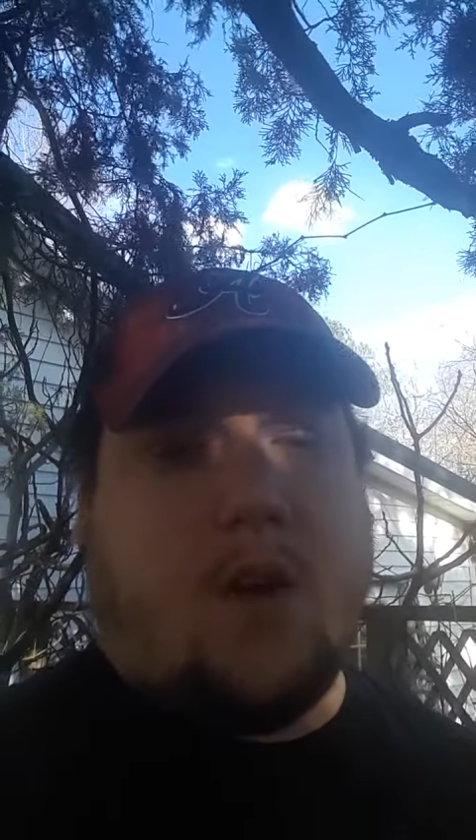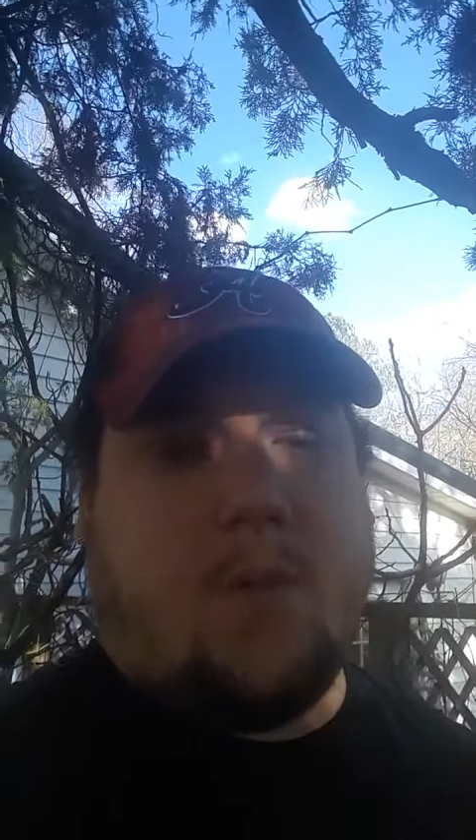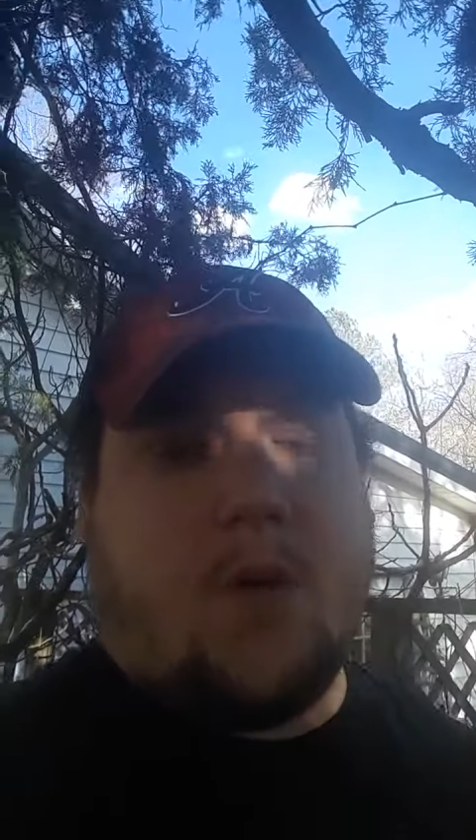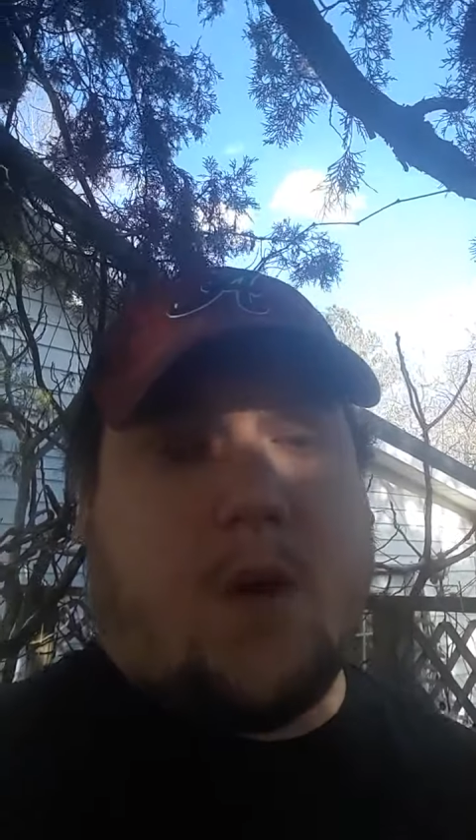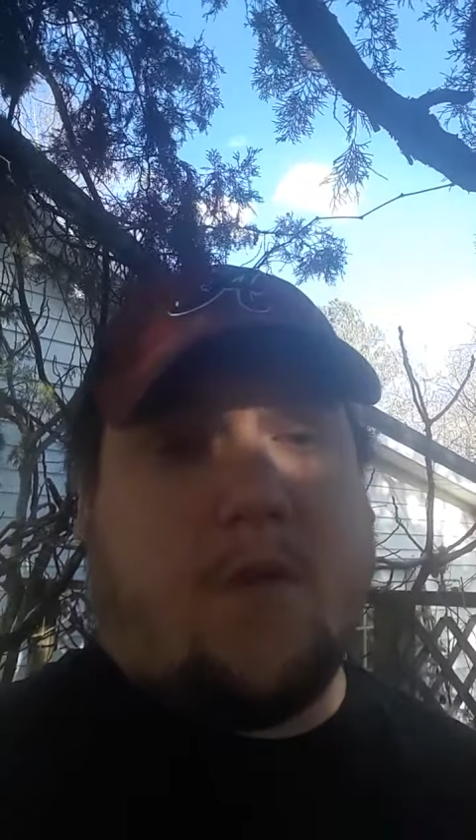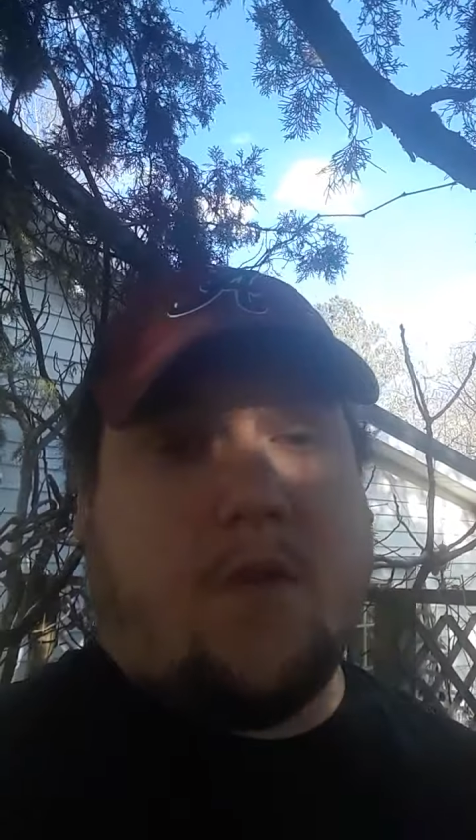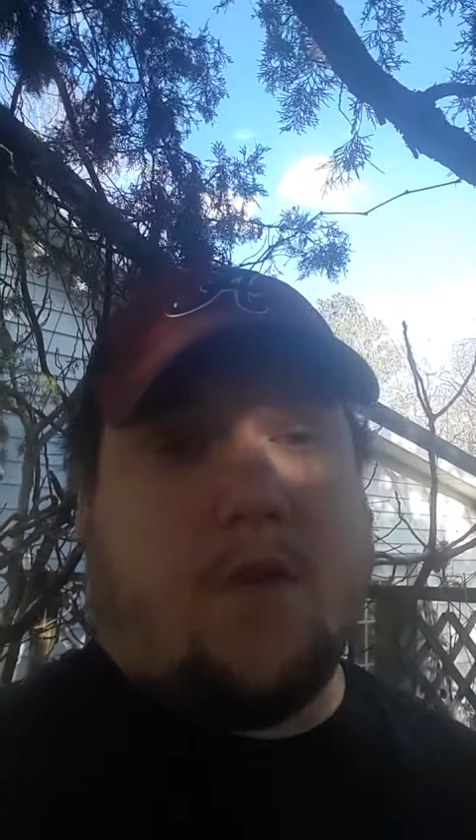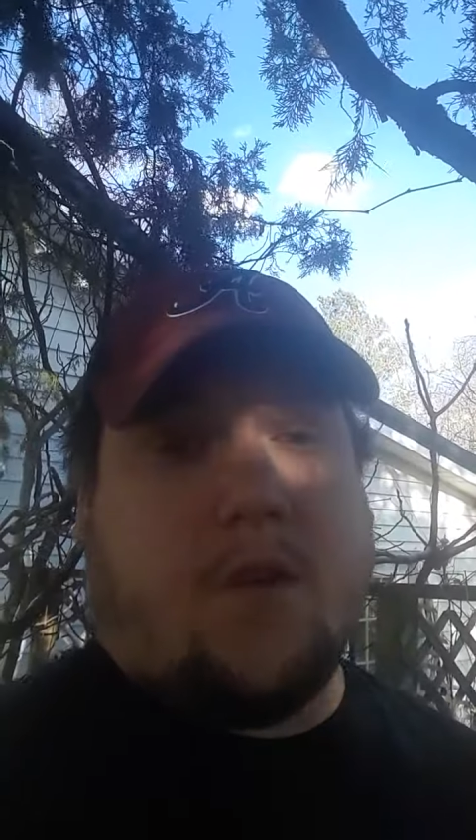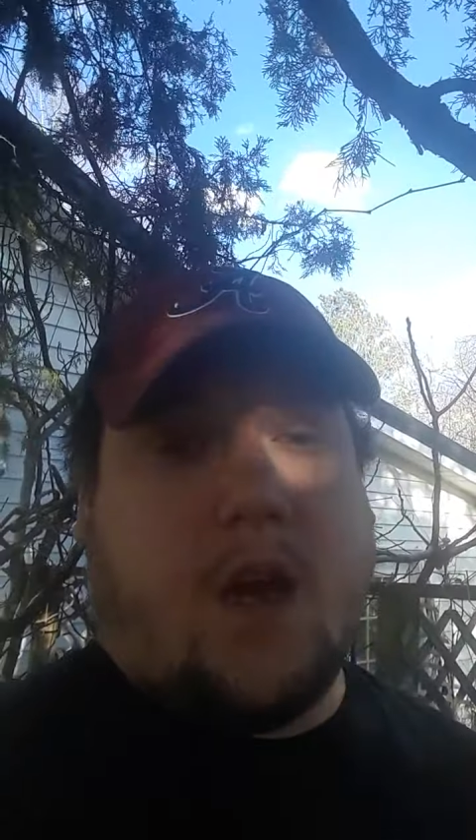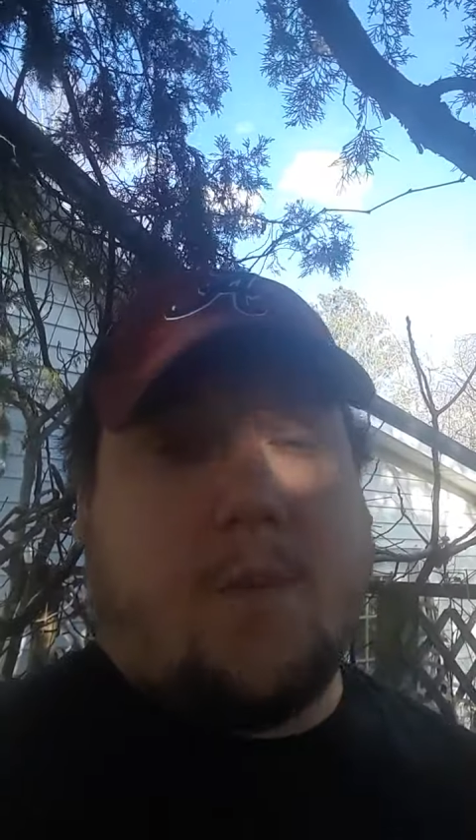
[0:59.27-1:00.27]
hope you have
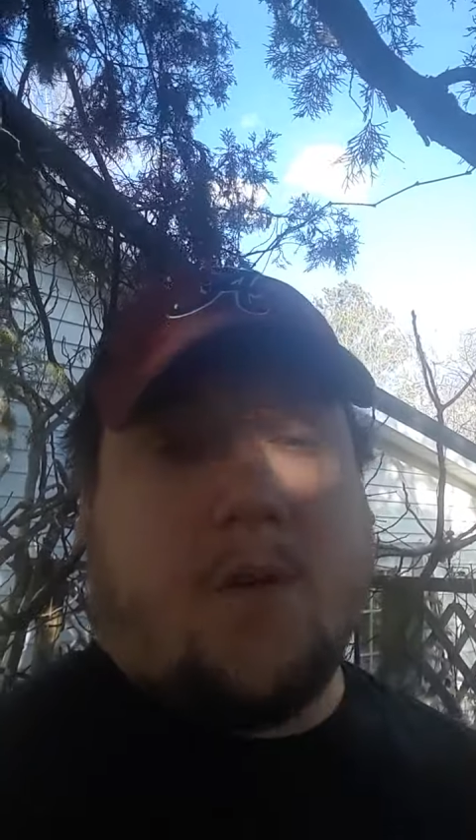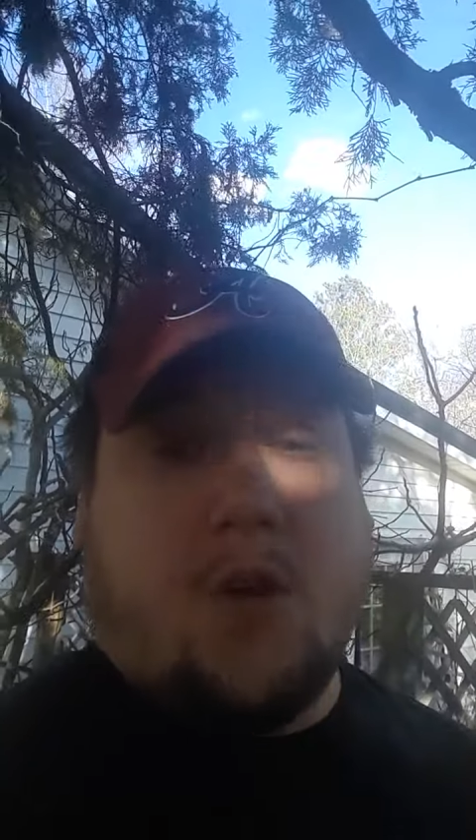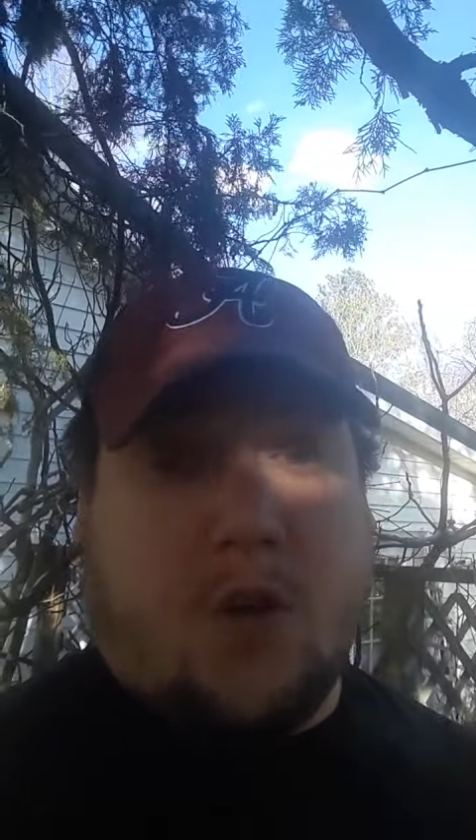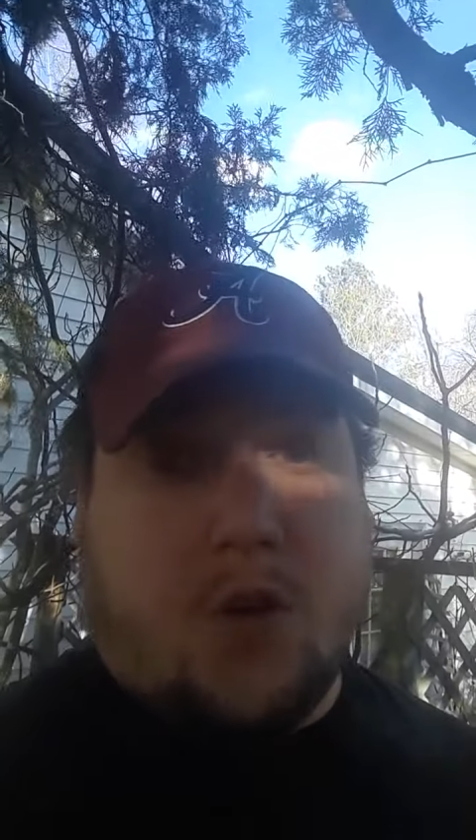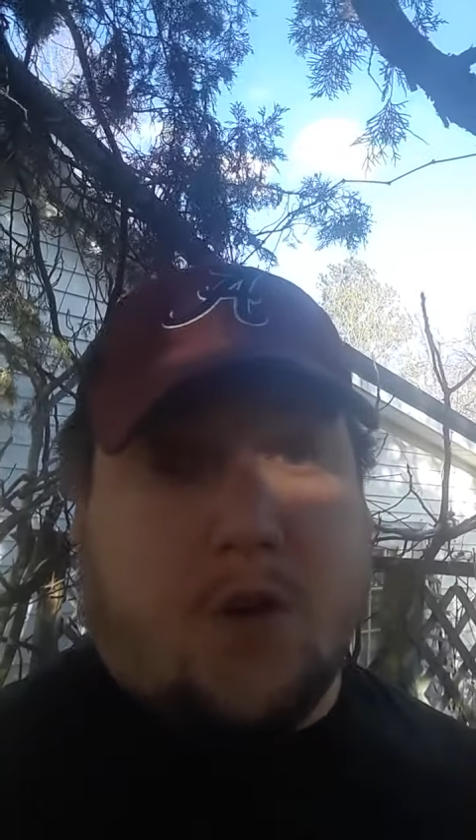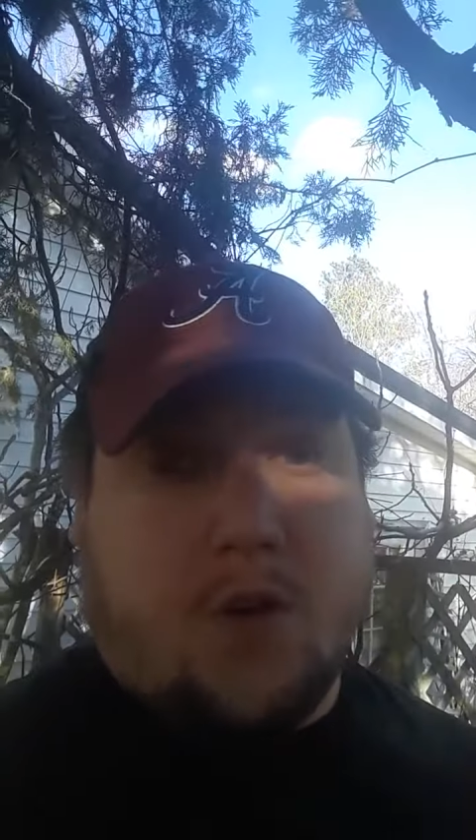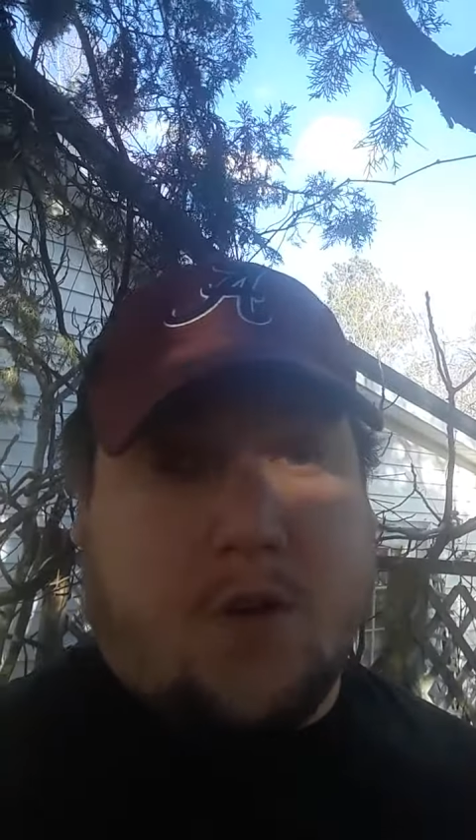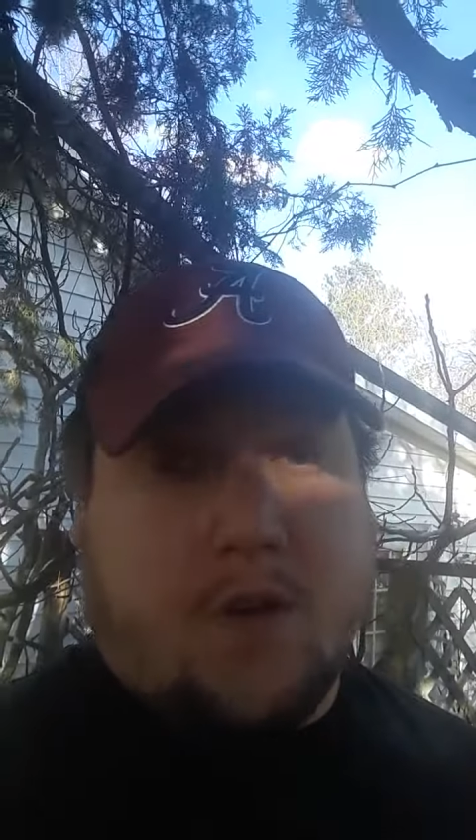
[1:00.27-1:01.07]
a happy New Year